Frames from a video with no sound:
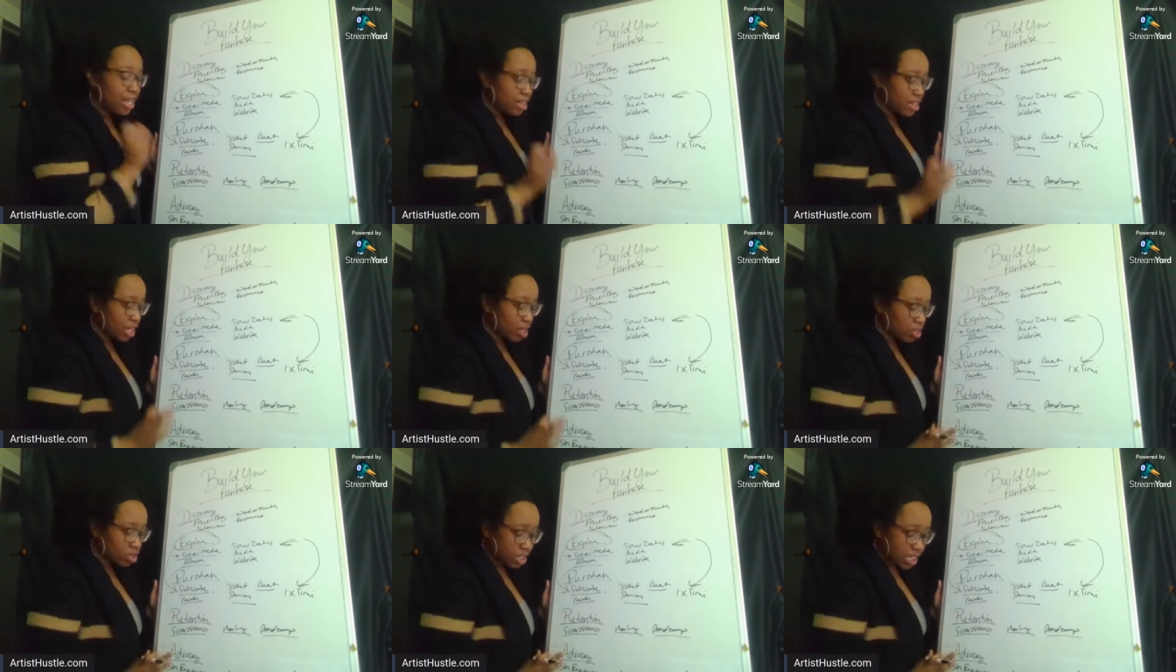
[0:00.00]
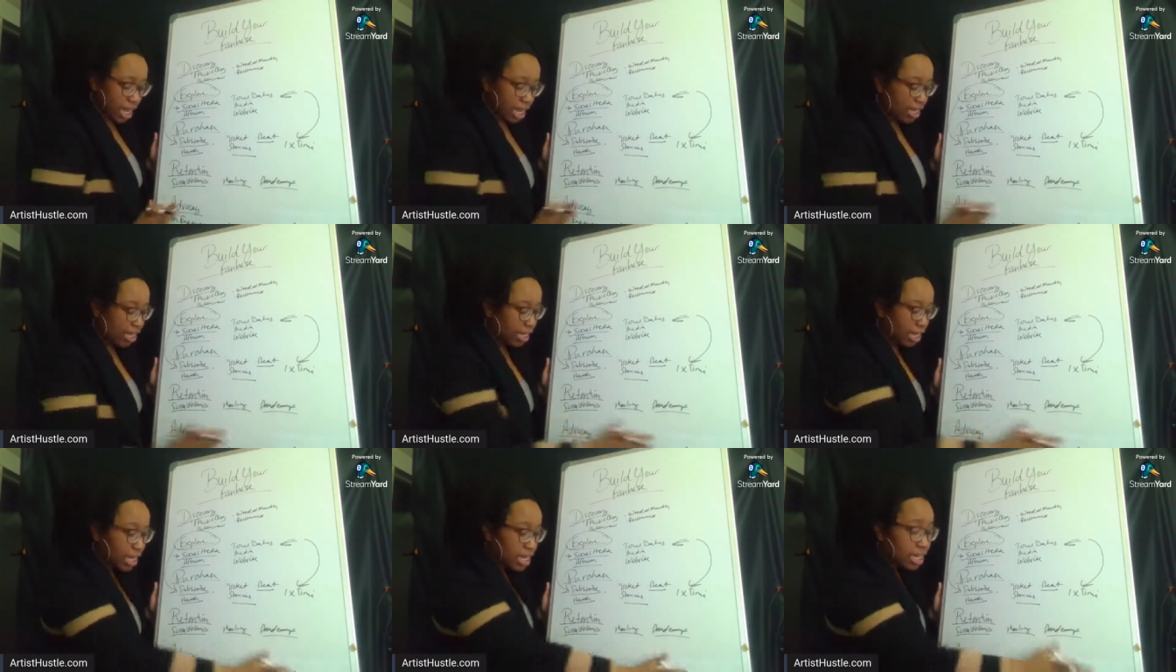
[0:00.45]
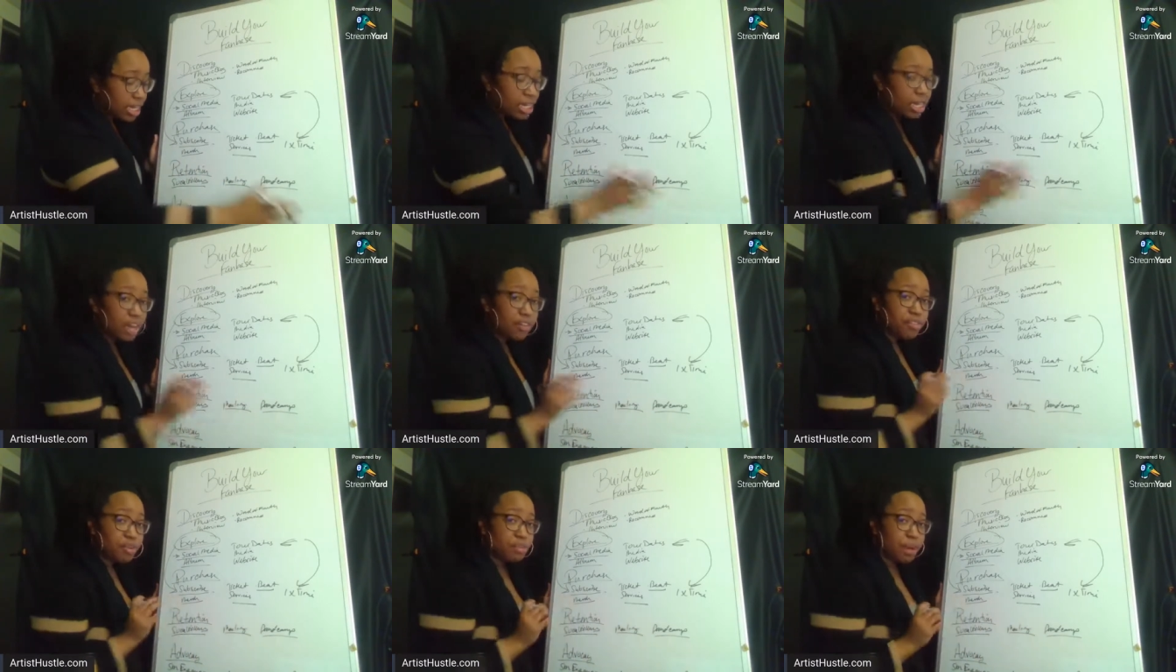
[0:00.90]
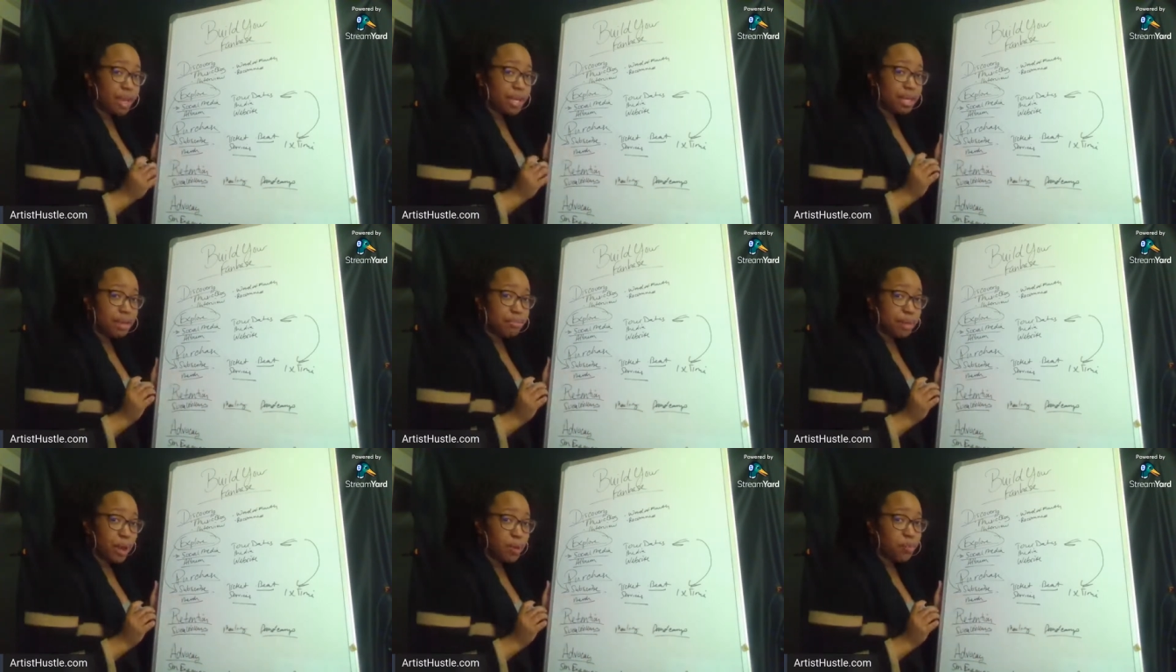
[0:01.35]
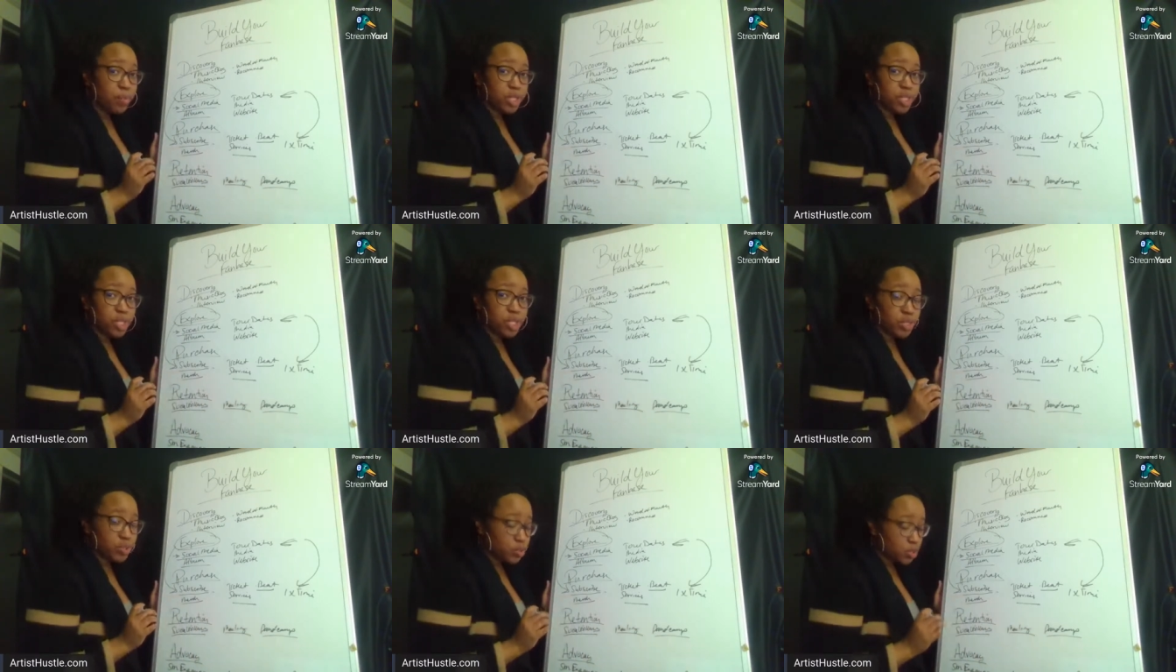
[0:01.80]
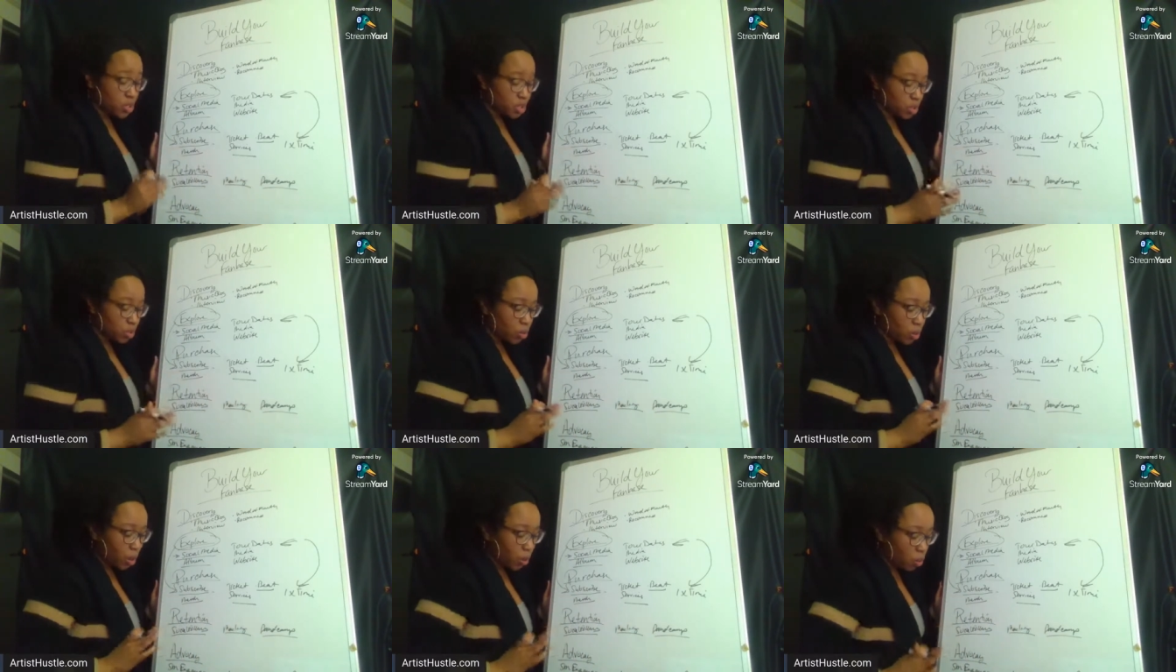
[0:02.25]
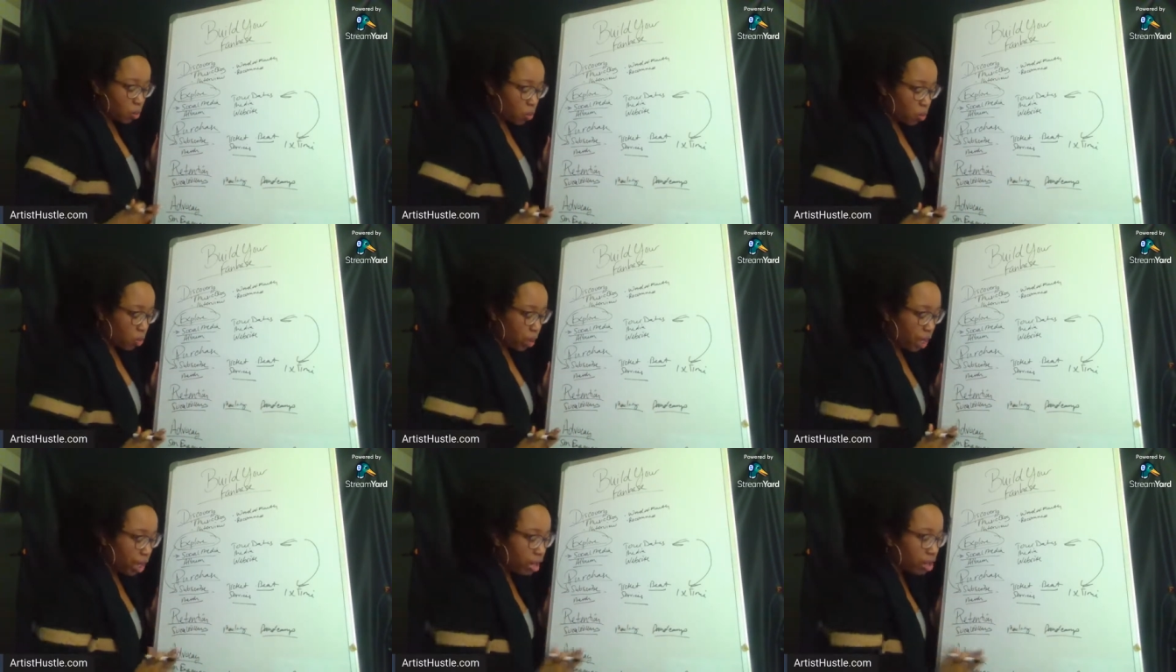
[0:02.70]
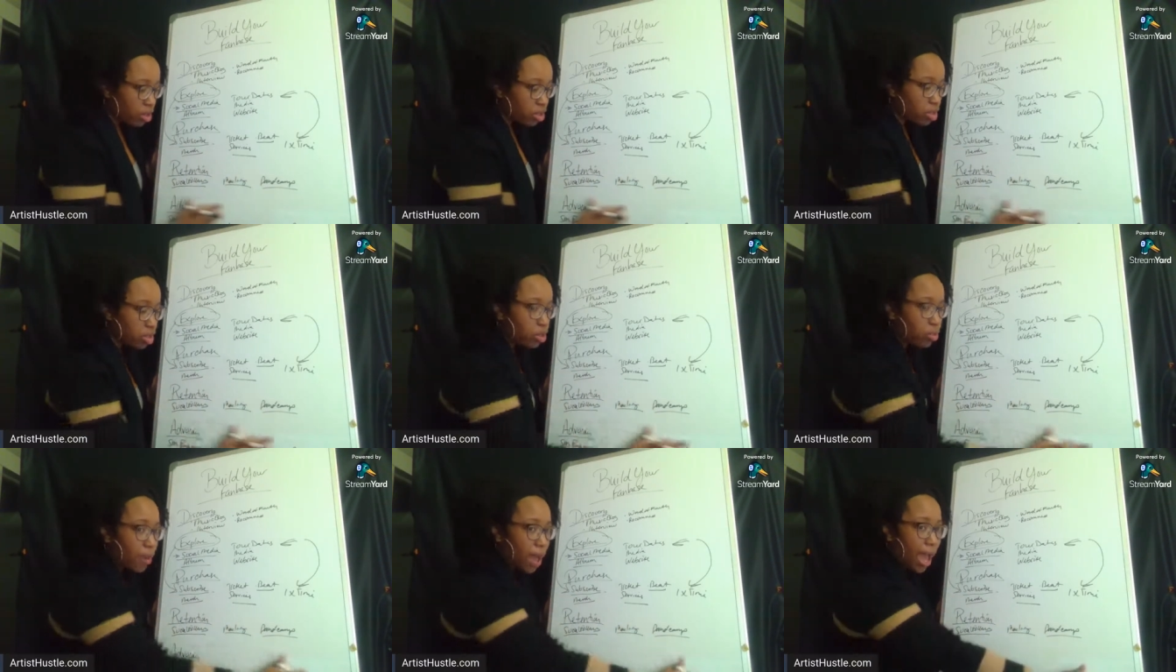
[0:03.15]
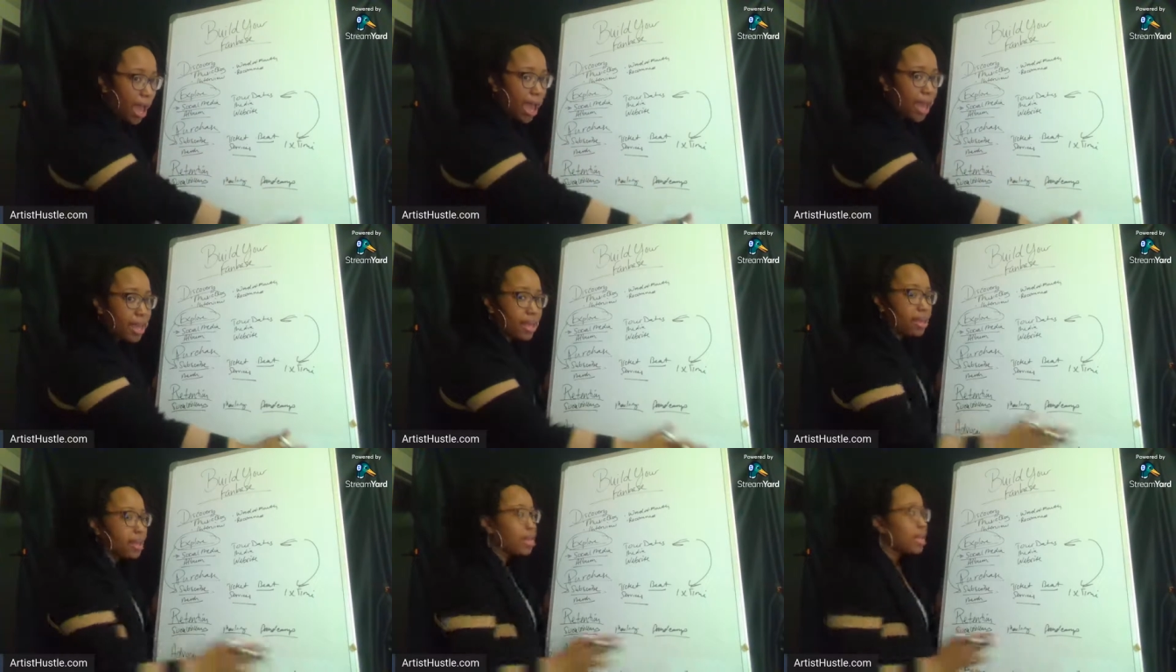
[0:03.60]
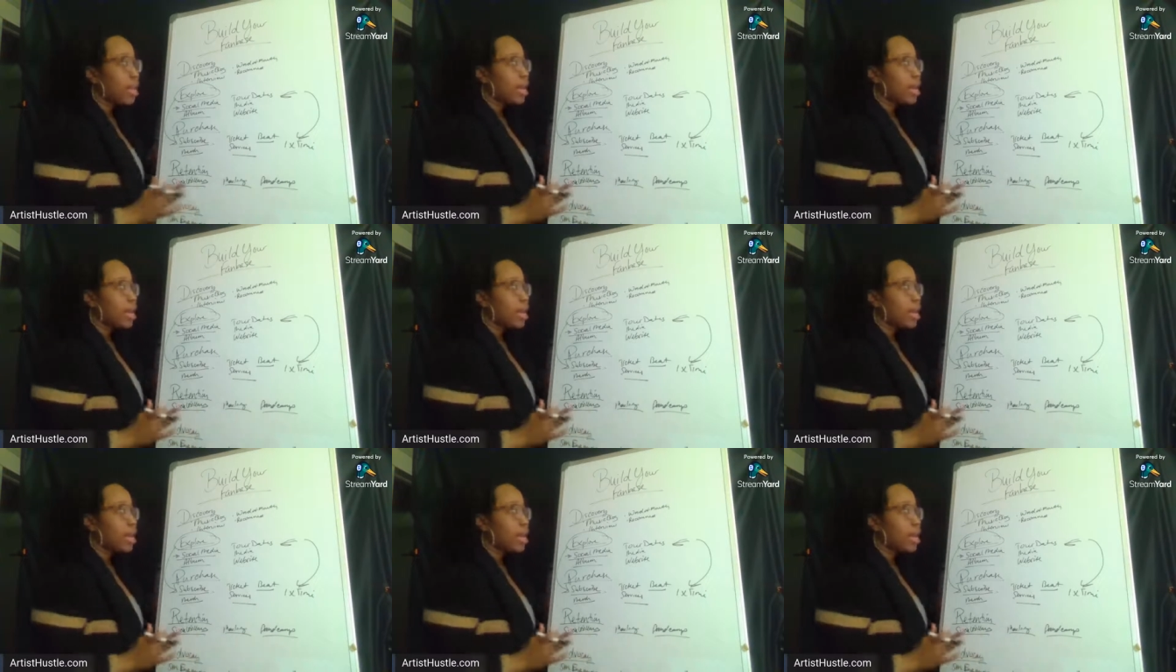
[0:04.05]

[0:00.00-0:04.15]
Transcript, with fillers: they're telling any and everybody about what you do. Where are you at?